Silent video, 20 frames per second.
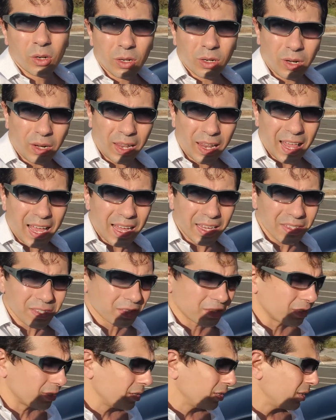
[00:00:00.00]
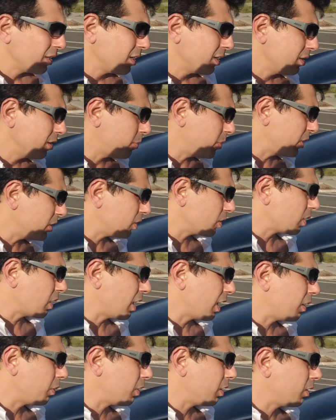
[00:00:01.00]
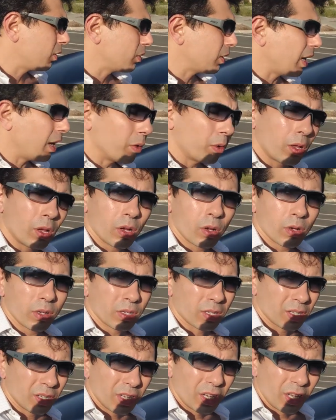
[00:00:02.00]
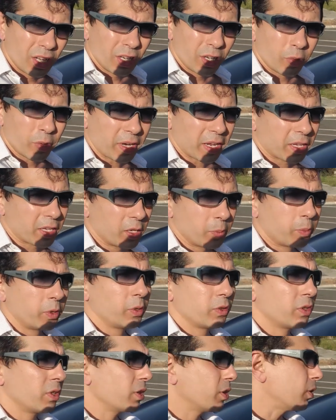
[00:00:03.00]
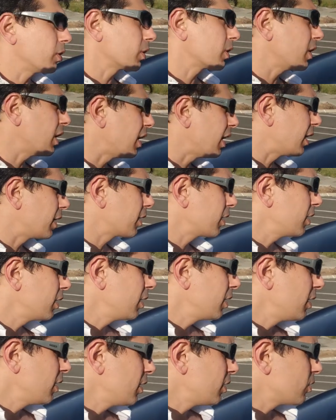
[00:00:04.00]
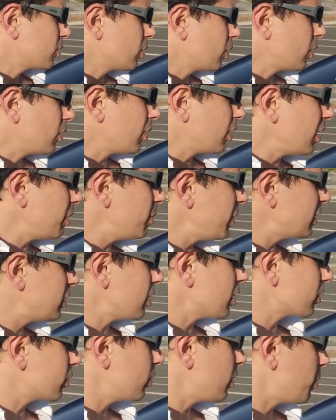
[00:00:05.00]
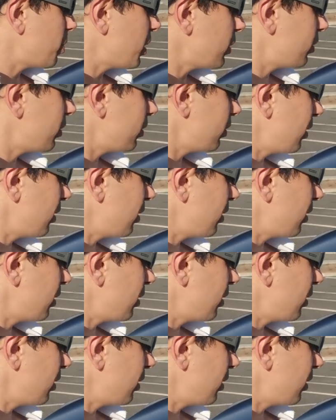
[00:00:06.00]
or less, depending on how long you want to keep using your car. So let me talk to you about